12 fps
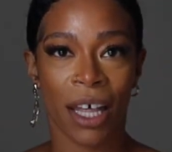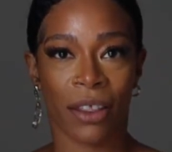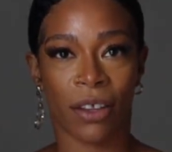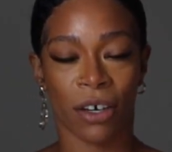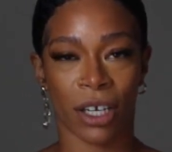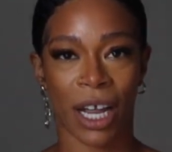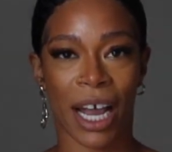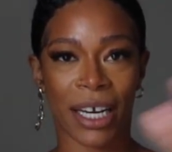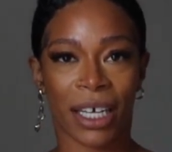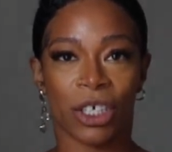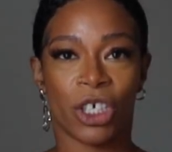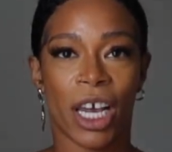the
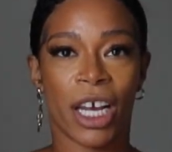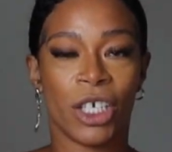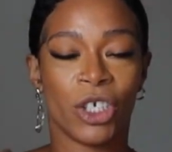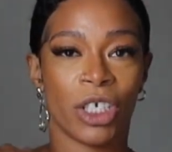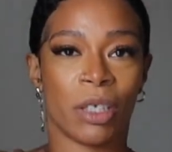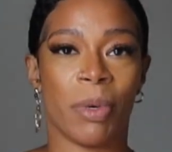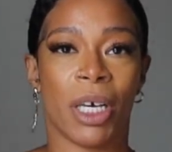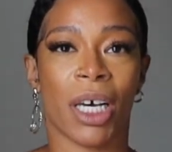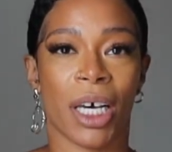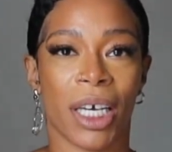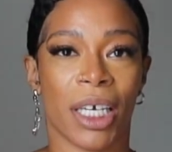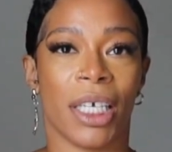lighting change, it's
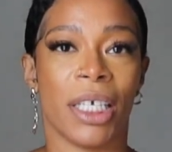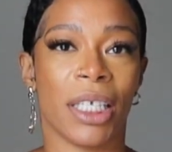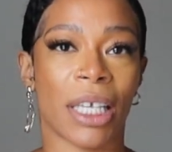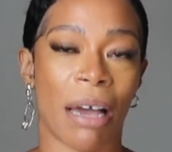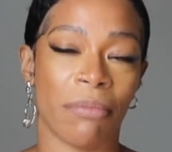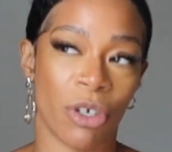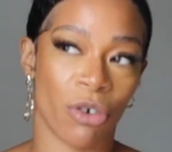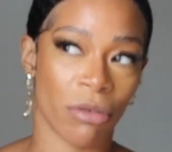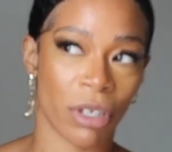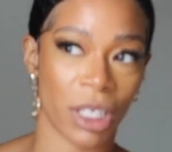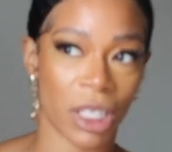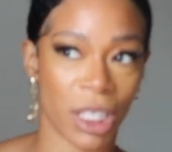because I'm
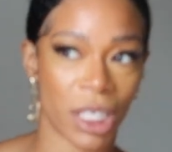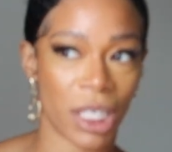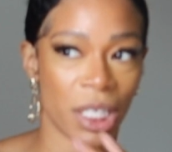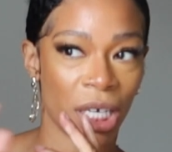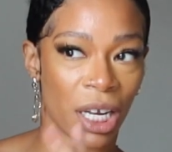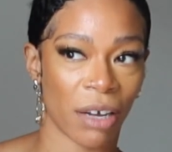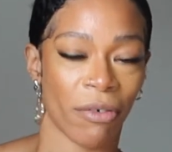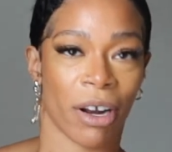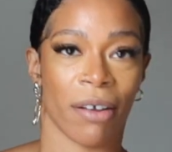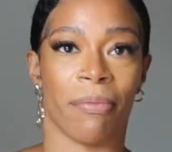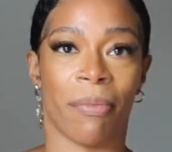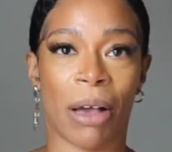literally sitting
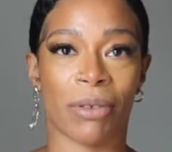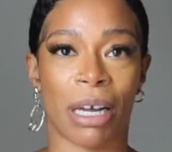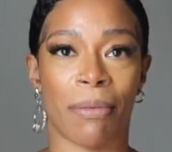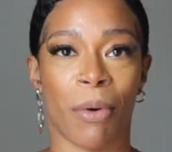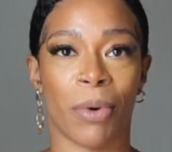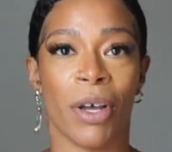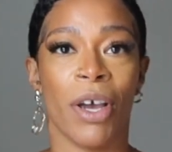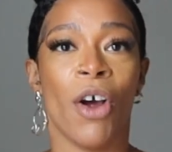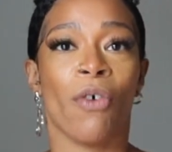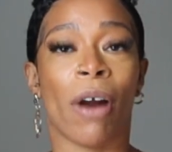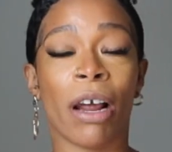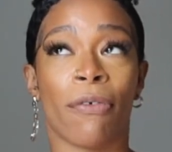right outside of my window,
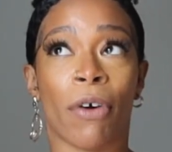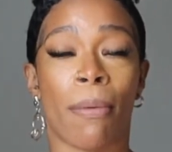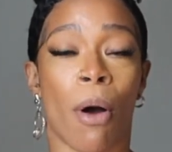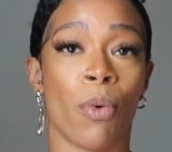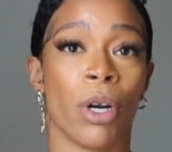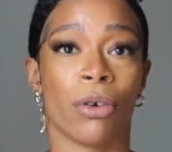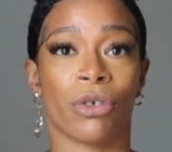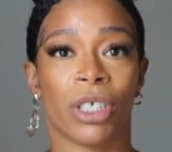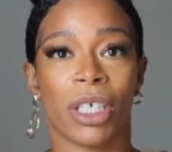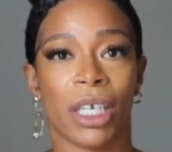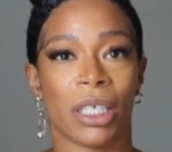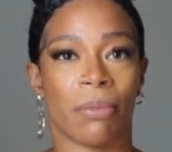right in front of my window,
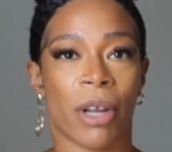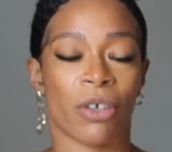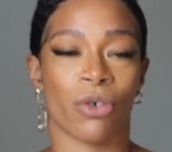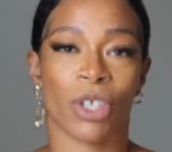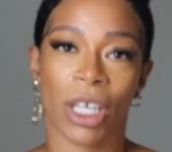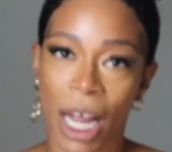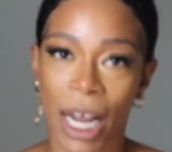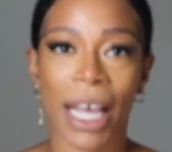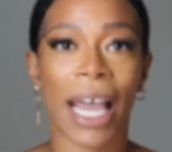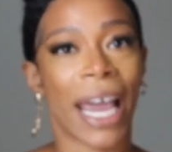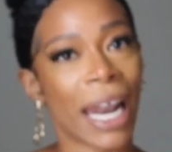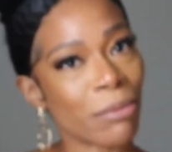just to get some natural
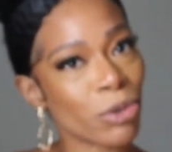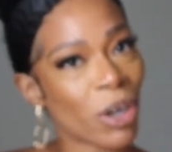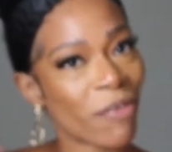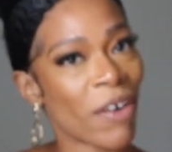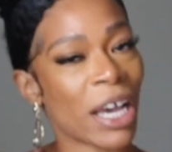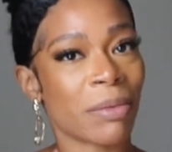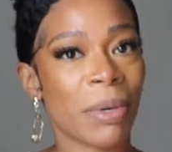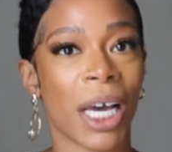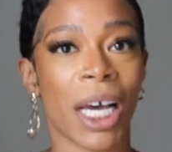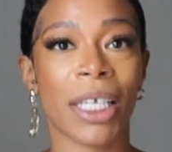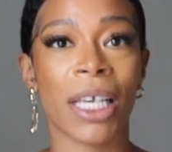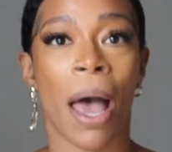sunlighting. And I'm talking fast
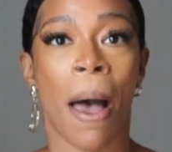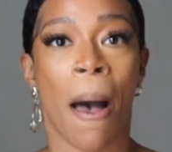because